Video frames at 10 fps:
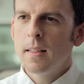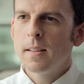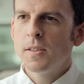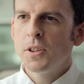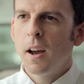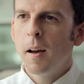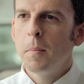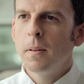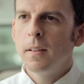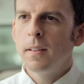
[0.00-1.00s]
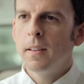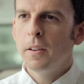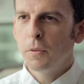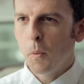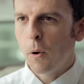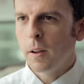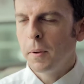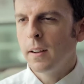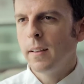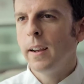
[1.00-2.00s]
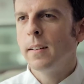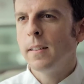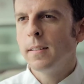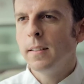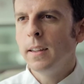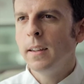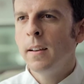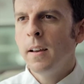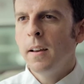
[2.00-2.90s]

This job is rewarding because I get to see,